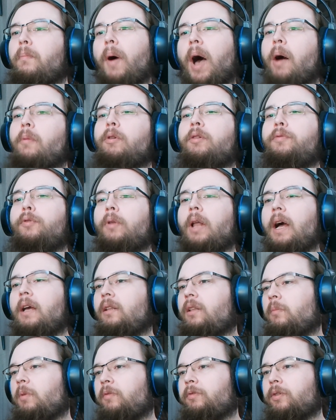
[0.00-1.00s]
powerful
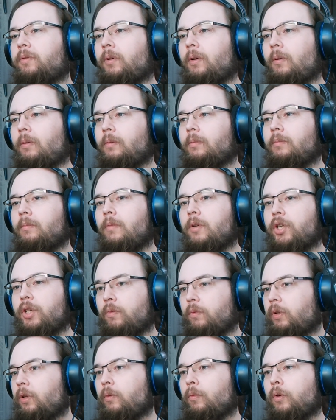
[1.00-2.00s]
item after all.
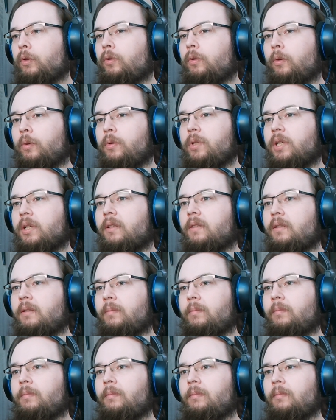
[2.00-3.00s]
She wouldn't want to lose
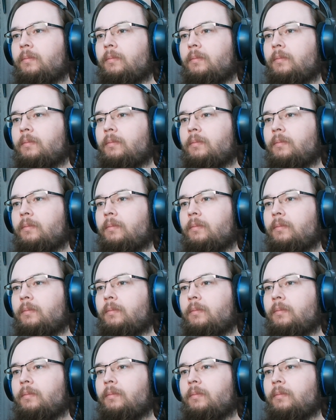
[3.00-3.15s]
it.